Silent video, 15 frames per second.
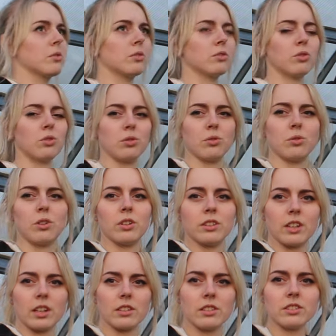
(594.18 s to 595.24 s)
two
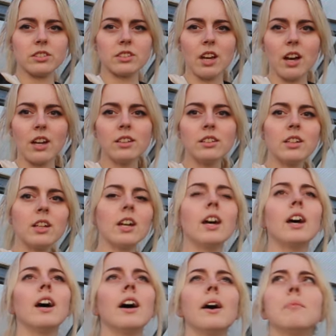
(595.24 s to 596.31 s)
on the other side.
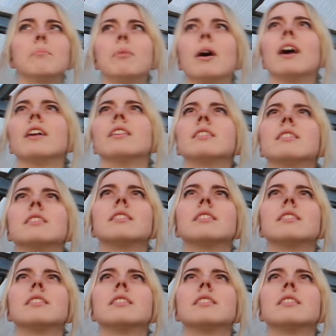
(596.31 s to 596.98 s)
But